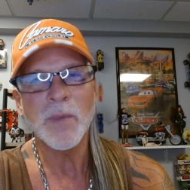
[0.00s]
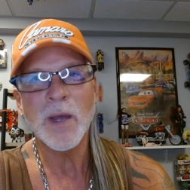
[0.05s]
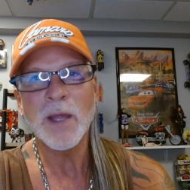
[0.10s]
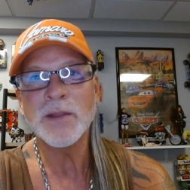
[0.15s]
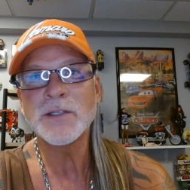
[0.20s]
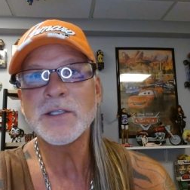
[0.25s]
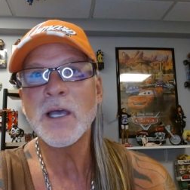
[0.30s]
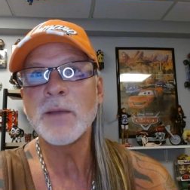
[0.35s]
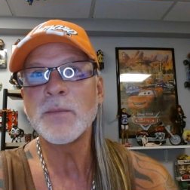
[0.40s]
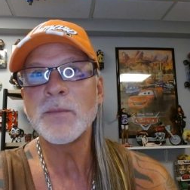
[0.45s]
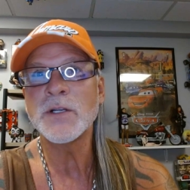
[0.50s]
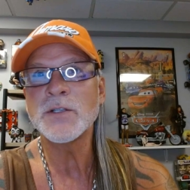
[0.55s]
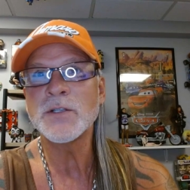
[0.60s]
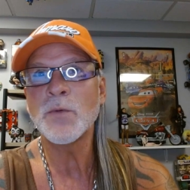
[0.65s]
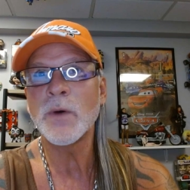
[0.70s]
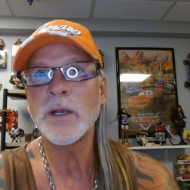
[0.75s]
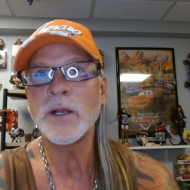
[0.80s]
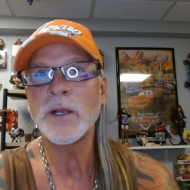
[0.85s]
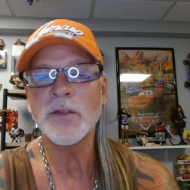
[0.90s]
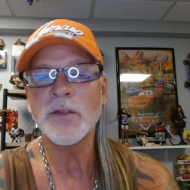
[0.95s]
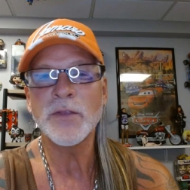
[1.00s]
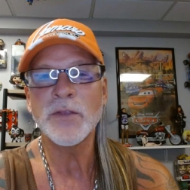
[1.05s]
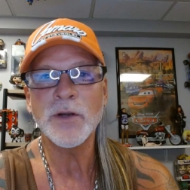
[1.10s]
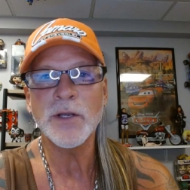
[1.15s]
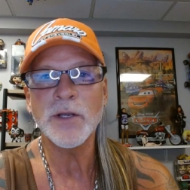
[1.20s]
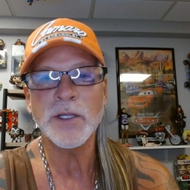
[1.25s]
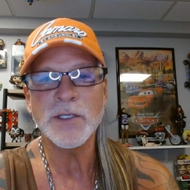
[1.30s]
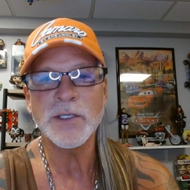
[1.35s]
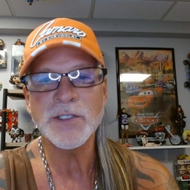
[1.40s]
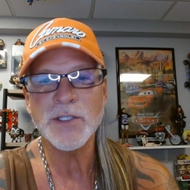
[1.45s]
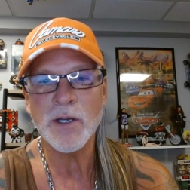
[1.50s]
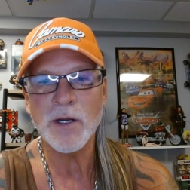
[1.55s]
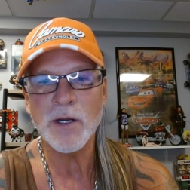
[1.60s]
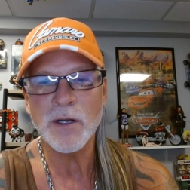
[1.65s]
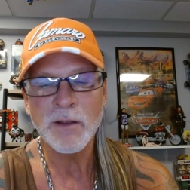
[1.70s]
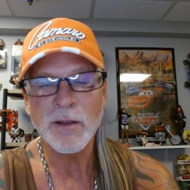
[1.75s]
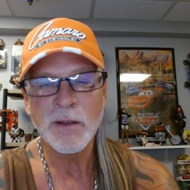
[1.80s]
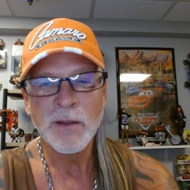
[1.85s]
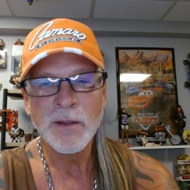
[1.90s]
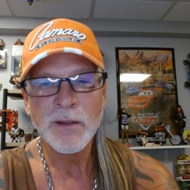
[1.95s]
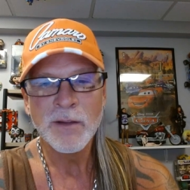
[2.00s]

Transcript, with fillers: By the time you're 20 or 30, you start,